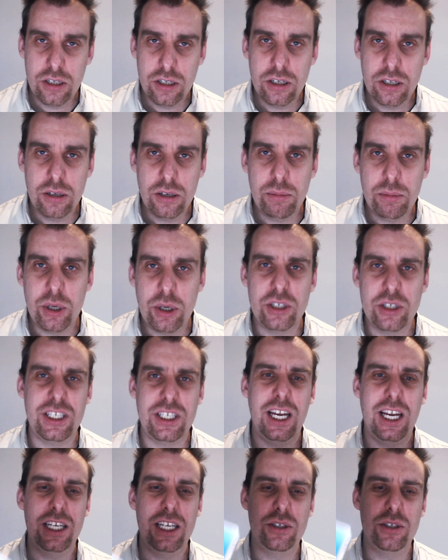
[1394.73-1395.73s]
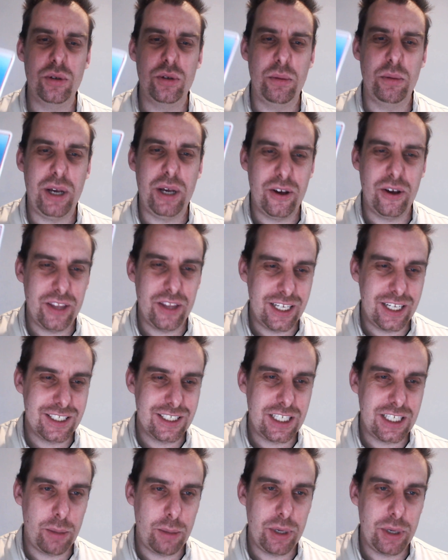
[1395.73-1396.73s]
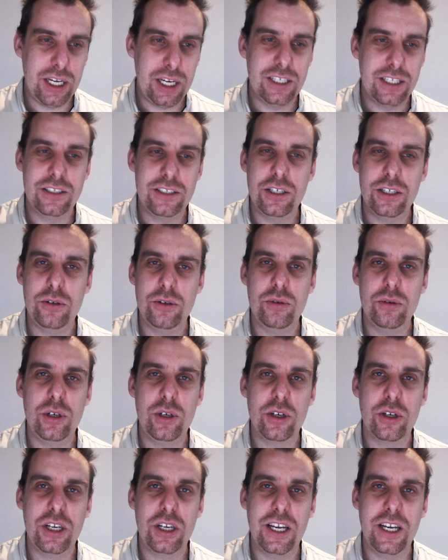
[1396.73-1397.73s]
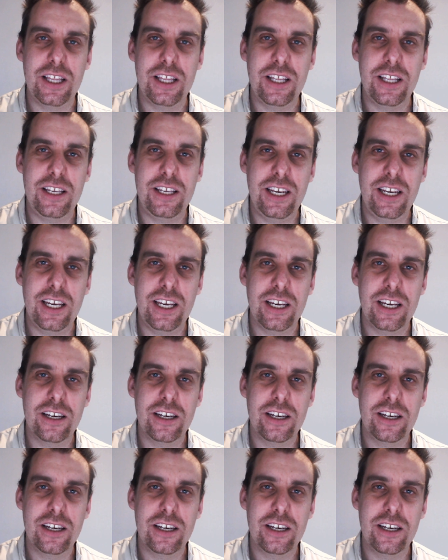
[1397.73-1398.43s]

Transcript: Because that is all about then stepping into looking at the deer.